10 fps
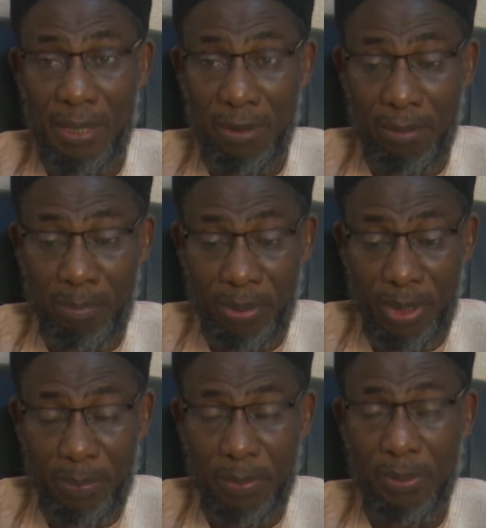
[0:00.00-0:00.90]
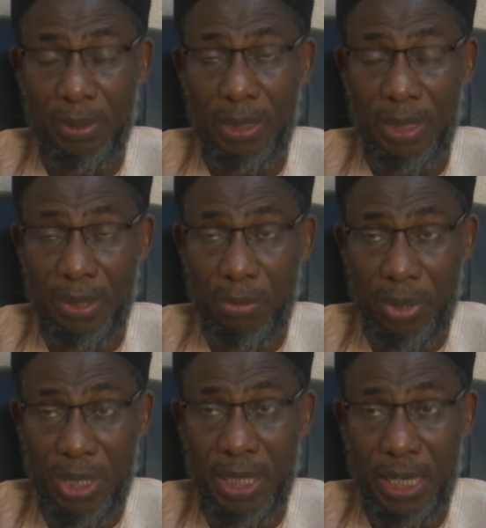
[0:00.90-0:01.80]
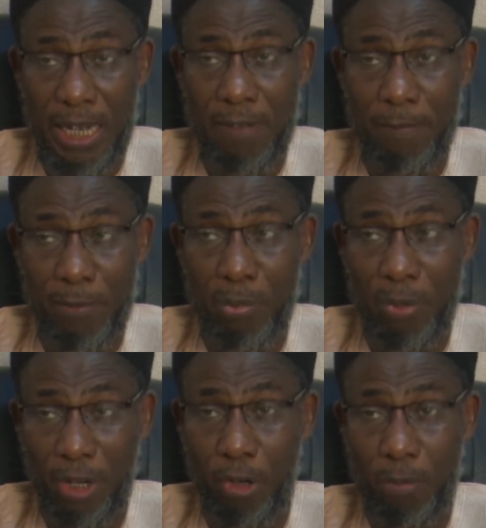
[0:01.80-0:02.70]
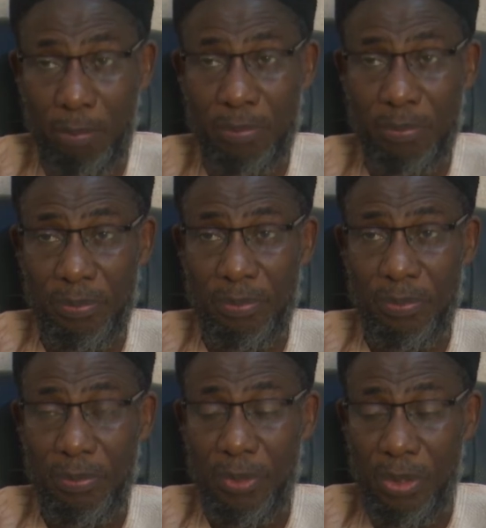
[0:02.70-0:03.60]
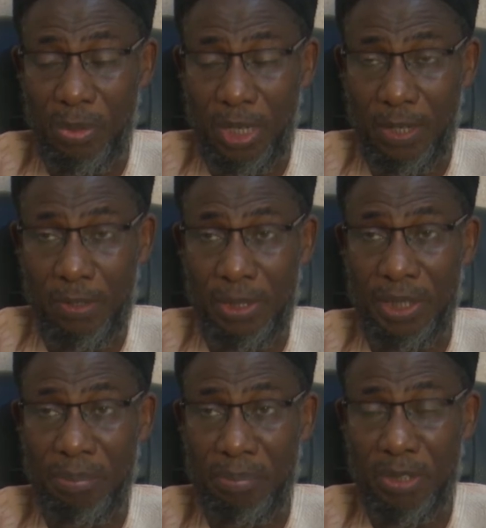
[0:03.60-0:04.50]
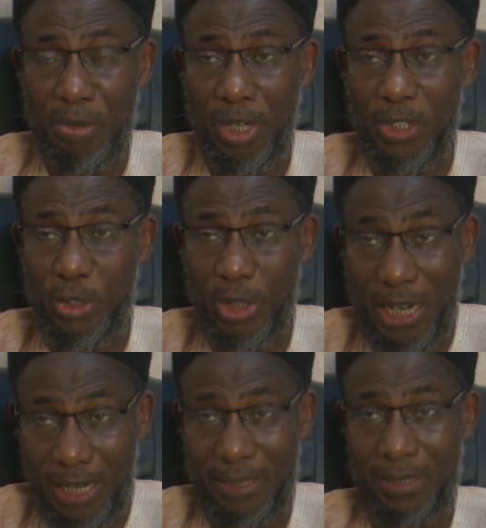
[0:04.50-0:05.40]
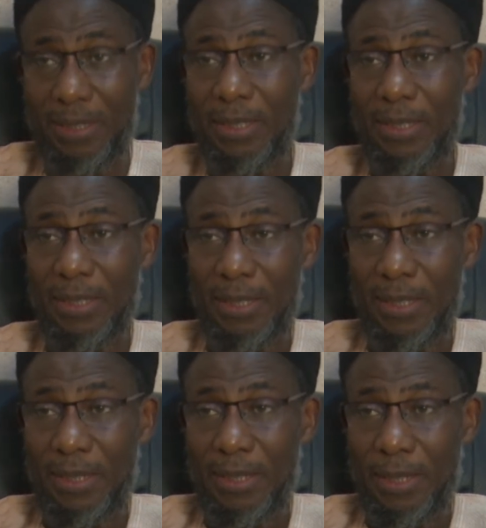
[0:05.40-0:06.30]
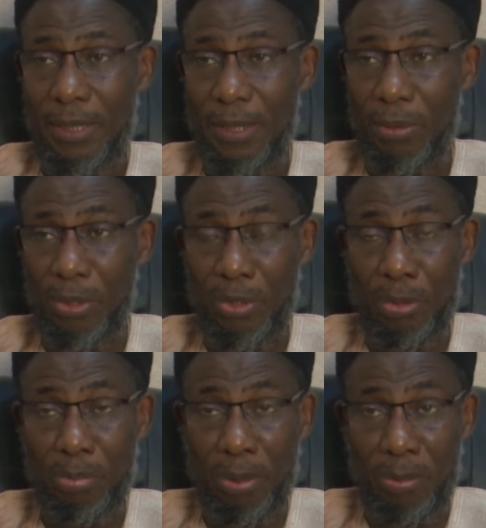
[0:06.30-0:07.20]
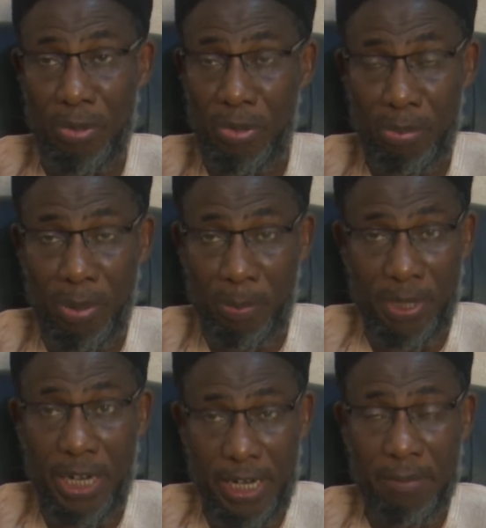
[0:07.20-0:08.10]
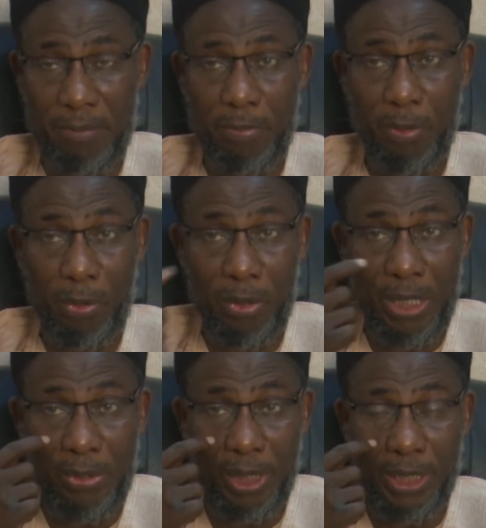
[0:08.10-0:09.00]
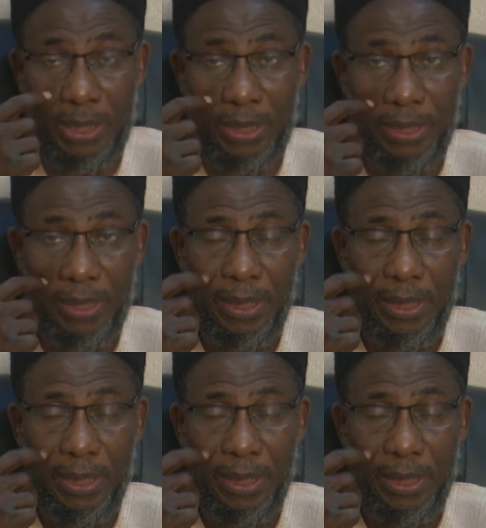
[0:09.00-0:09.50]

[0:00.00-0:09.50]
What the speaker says: Our people, we have to wake up. You cannot give birth to a child. You do not prepare him for good education.